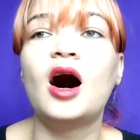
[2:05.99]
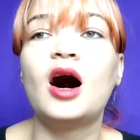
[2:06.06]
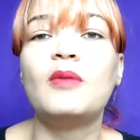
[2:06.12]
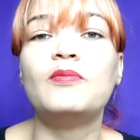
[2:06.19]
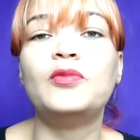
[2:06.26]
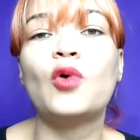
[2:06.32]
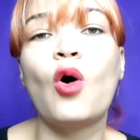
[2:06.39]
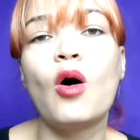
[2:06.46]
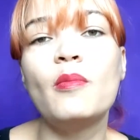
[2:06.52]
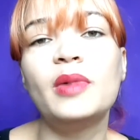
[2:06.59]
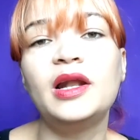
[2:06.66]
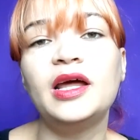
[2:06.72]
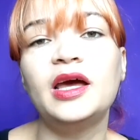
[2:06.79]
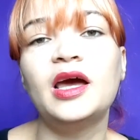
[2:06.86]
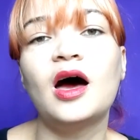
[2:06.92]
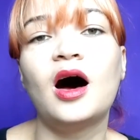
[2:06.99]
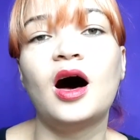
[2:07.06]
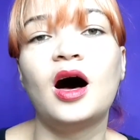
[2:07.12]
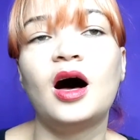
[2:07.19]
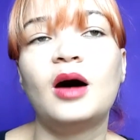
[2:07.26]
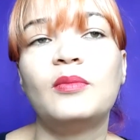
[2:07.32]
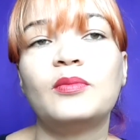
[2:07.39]
Normally
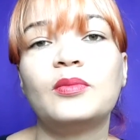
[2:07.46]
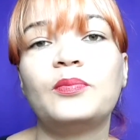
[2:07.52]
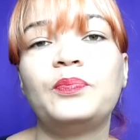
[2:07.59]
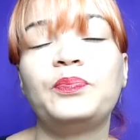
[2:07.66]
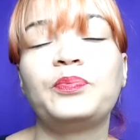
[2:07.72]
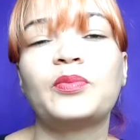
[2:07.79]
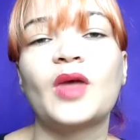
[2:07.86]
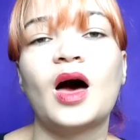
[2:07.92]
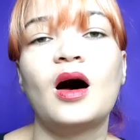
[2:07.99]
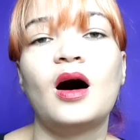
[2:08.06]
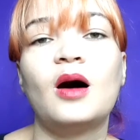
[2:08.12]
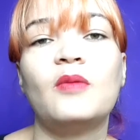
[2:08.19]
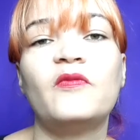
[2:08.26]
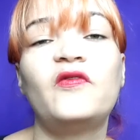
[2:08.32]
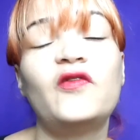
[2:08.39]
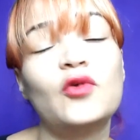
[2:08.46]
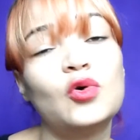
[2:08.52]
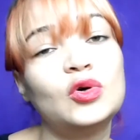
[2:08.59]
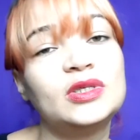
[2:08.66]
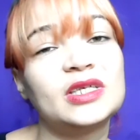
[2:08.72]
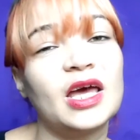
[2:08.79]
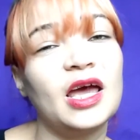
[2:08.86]

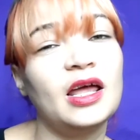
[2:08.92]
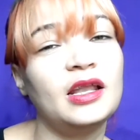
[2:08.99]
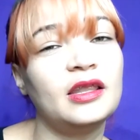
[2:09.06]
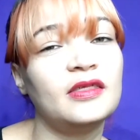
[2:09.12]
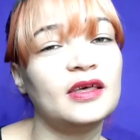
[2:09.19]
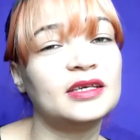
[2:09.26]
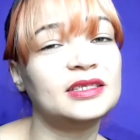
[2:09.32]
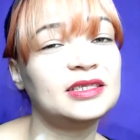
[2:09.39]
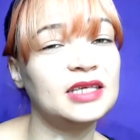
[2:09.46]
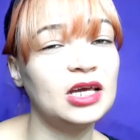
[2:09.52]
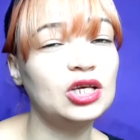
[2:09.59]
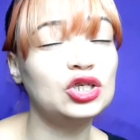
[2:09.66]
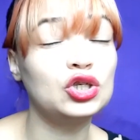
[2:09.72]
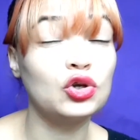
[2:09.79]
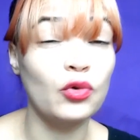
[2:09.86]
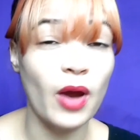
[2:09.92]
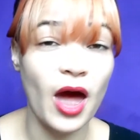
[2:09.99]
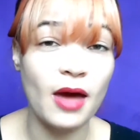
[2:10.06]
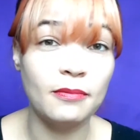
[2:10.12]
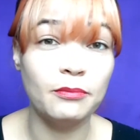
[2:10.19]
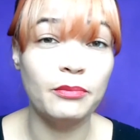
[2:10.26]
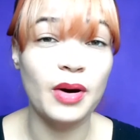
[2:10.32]
foods in the 6
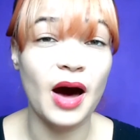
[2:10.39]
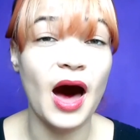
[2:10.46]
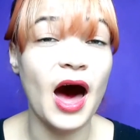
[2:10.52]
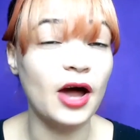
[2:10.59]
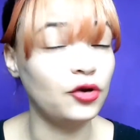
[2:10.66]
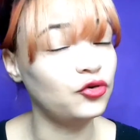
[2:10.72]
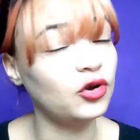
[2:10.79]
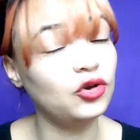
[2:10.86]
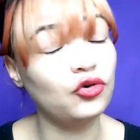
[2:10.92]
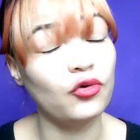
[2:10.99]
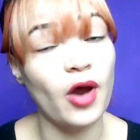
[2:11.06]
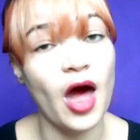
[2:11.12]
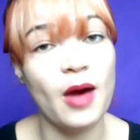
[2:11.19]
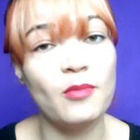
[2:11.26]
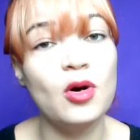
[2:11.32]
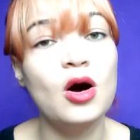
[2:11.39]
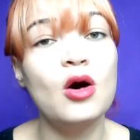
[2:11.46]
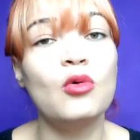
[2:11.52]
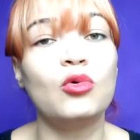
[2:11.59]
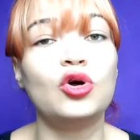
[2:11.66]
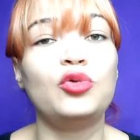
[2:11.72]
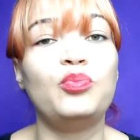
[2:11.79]
gram per 100 gram
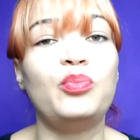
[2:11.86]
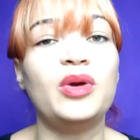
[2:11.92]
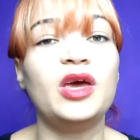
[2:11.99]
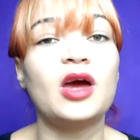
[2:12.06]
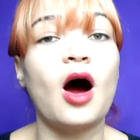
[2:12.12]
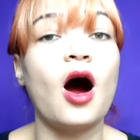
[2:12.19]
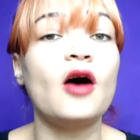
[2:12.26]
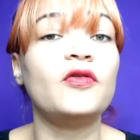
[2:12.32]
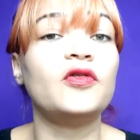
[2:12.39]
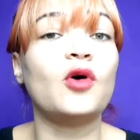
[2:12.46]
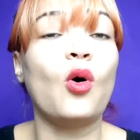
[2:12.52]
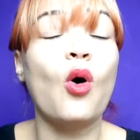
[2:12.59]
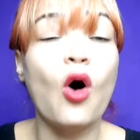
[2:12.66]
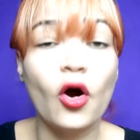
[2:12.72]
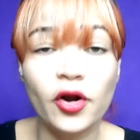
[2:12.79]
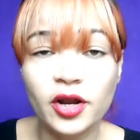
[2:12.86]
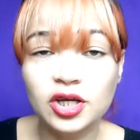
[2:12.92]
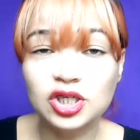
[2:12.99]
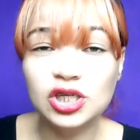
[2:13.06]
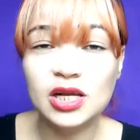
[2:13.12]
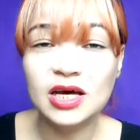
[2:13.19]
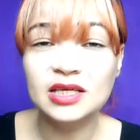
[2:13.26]
would be on the
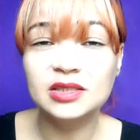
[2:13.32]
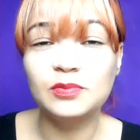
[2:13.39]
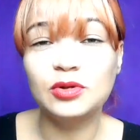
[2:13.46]
orange list.